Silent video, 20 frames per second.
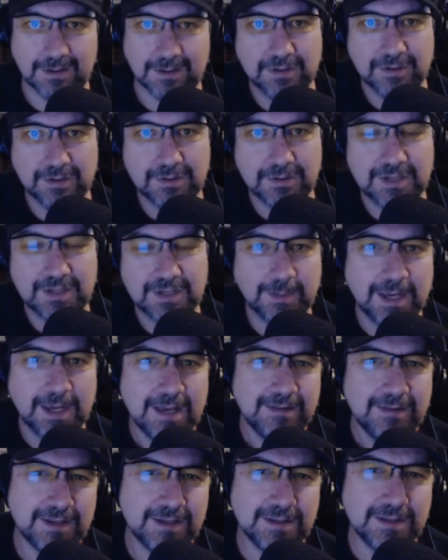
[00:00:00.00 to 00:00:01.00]
do something.
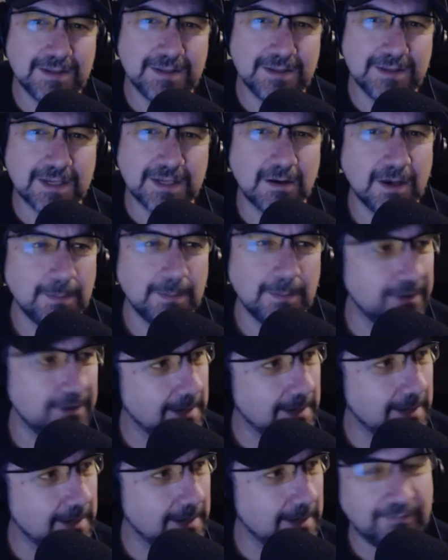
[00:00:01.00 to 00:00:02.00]
There's a guy by the
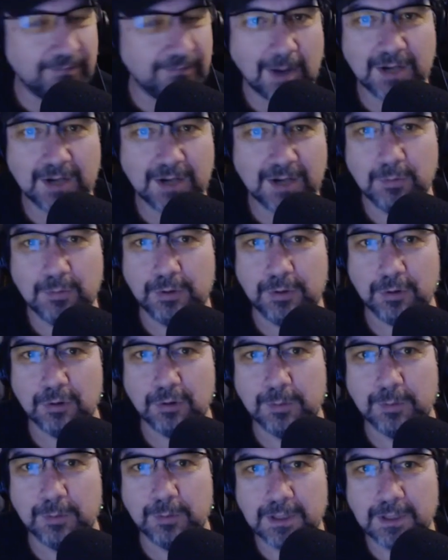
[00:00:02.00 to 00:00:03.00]
name of Michael
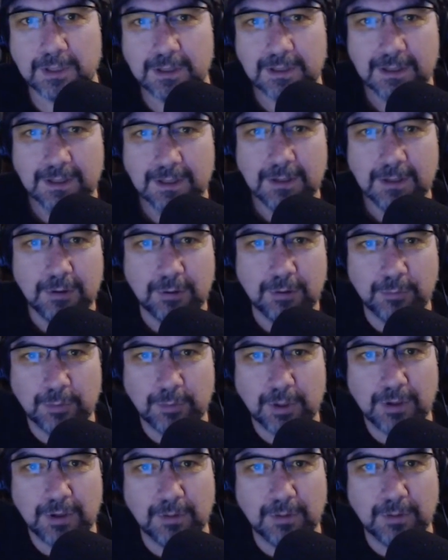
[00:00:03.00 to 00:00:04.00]
Gerber who
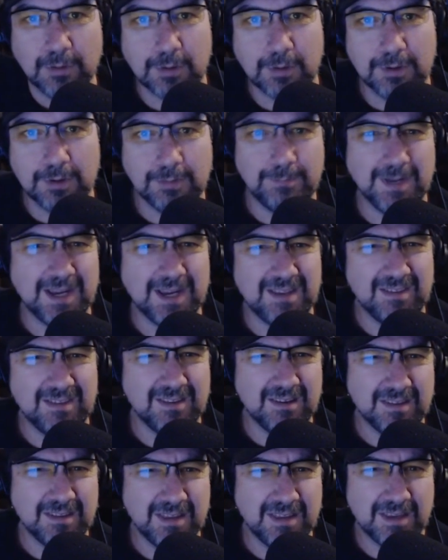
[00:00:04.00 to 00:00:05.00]
wrote a book back in,
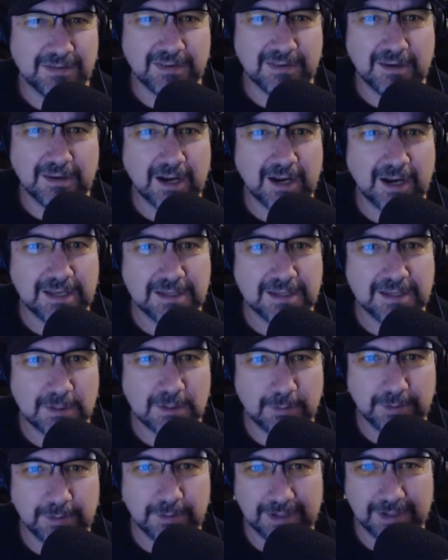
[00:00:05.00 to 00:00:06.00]
I think it's the 90s,
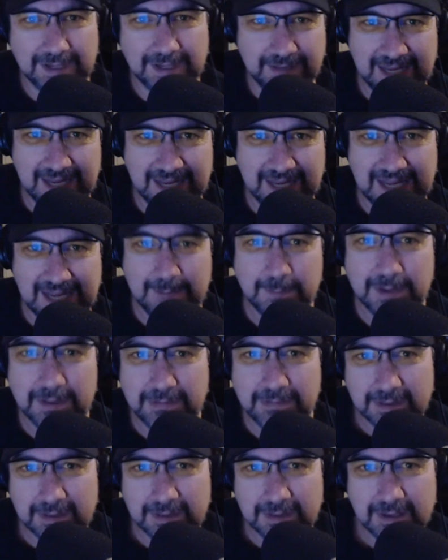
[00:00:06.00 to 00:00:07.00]
called The
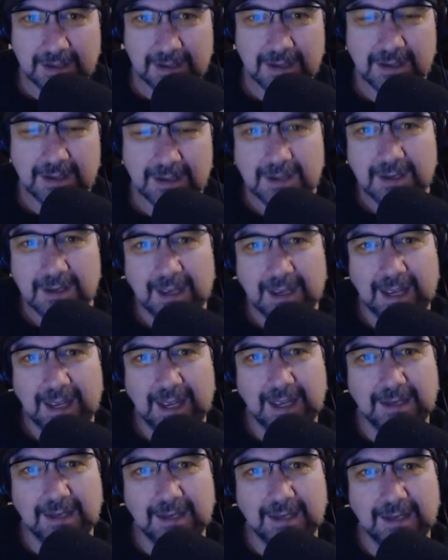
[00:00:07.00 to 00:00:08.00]
E-Myth.
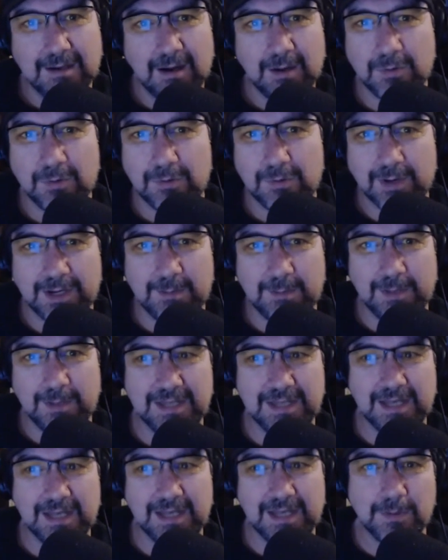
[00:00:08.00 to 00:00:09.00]
And I would
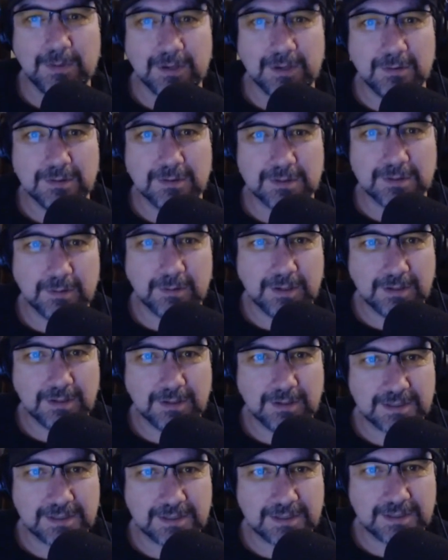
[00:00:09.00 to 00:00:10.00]
recommend anybody who's looking
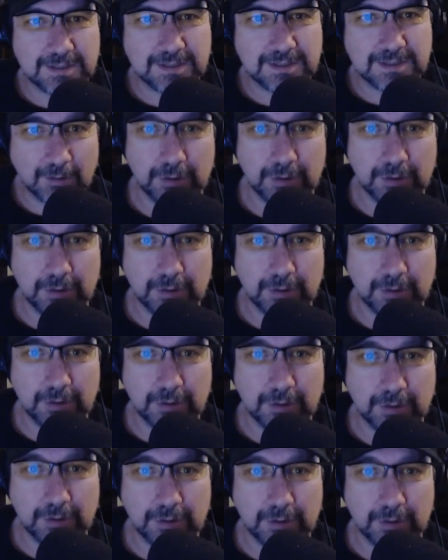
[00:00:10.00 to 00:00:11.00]
to start off on a
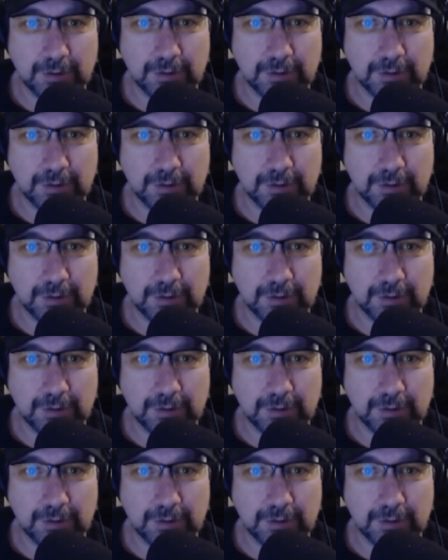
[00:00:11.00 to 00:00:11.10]
journey into